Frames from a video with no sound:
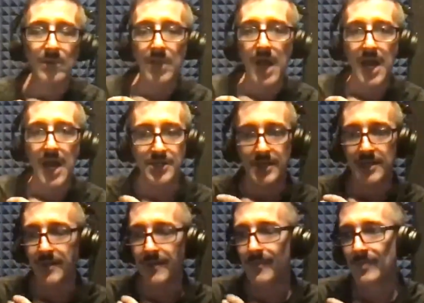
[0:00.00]
or
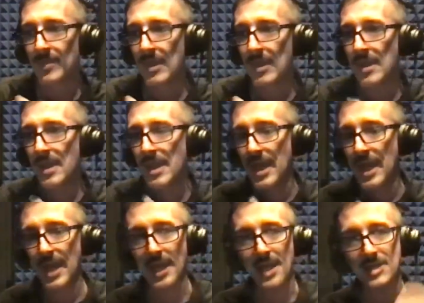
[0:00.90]
Logic,
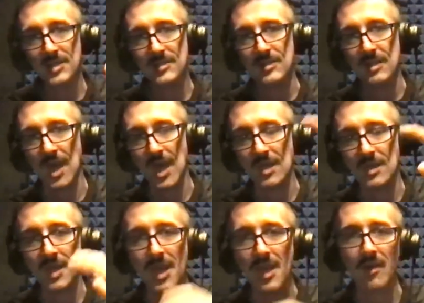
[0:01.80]
and I
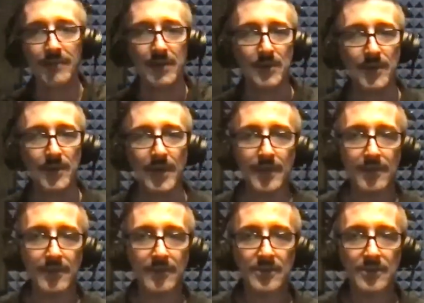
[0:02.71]
layer everything.